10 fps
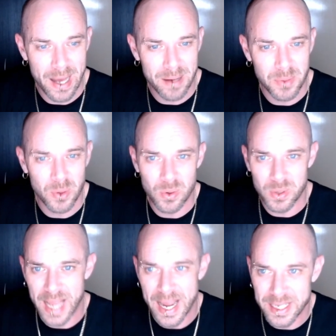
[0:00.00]
more
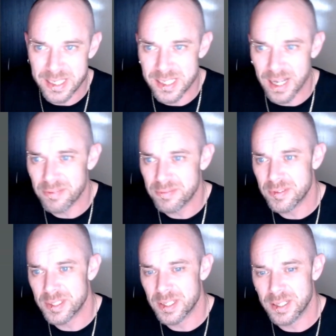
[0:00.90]
organic stuff
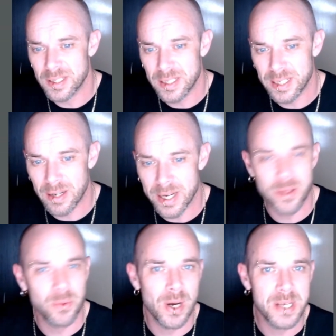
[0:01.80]
to, you know, an
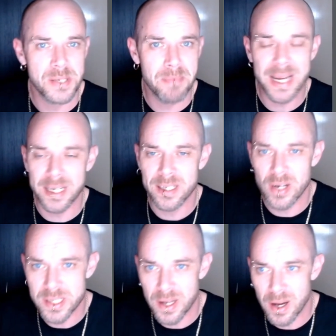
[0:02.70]
otherwise
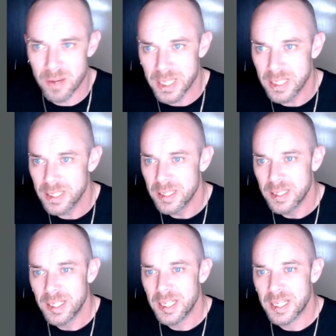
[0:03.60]
mechanised army.
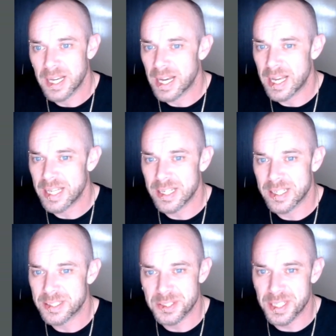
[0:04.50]
And I
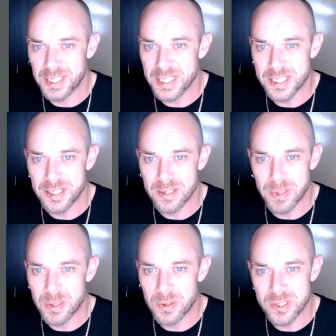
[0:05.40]
just think it's going to
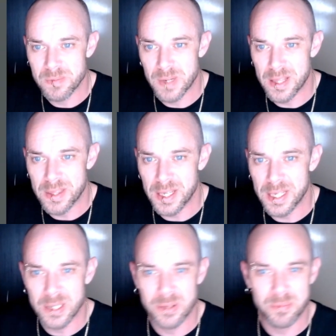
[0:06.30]
be awesome. And I think
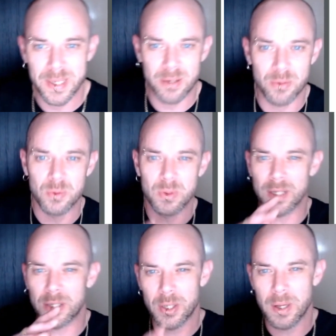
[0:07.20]
it'll be
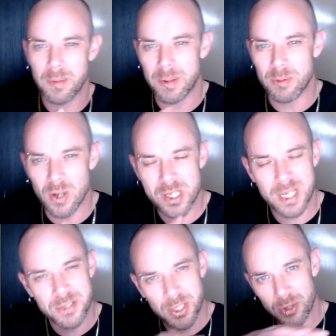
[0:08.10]
nice to
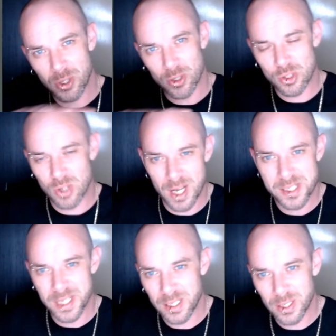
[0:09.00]
have two
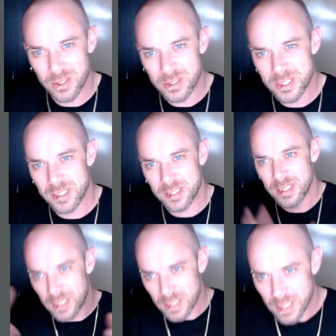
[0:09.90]
contrasting looks and,
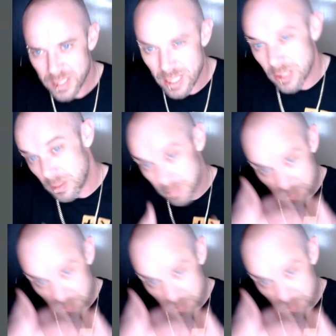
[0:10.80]
you know, to do